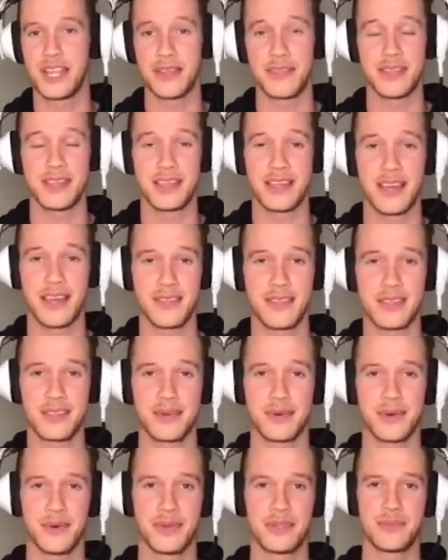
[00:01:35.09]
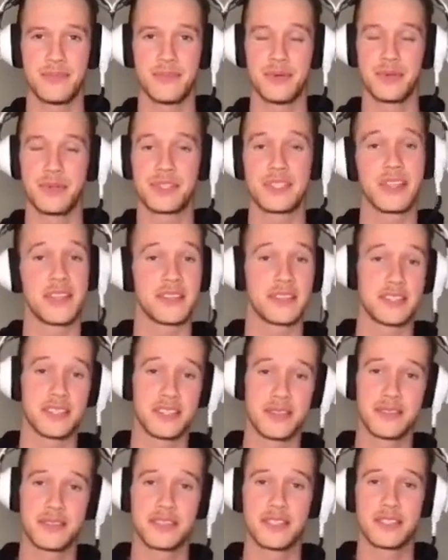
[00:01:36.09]
I think the Hornets are building something
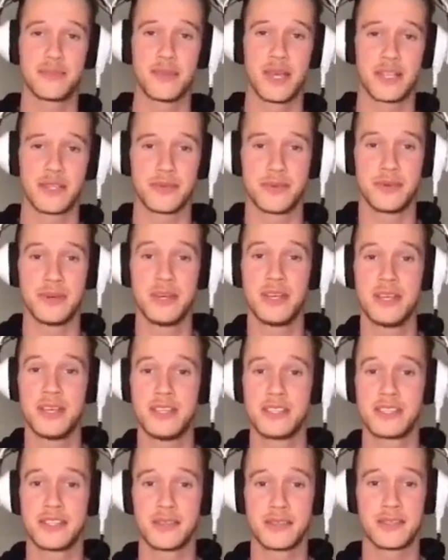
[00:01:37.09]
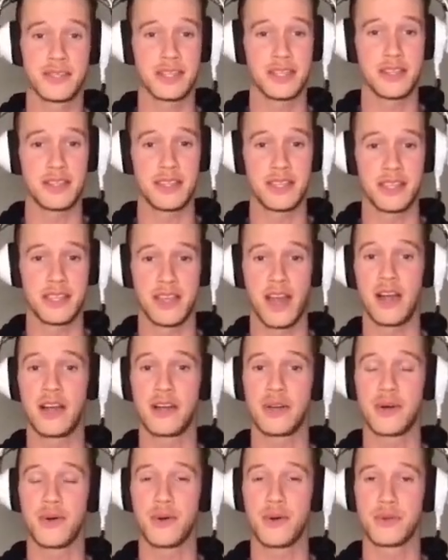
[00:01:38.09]
seriously special, seriously young
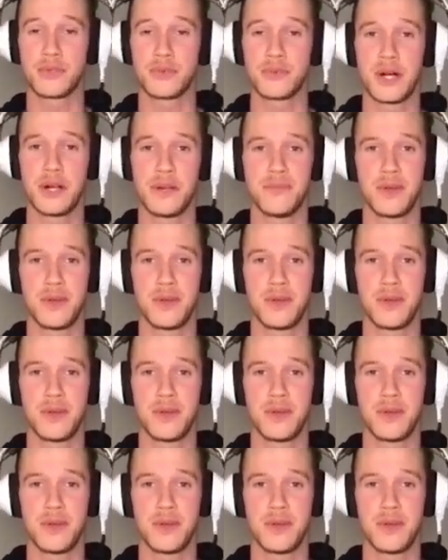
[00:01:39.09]
core as well.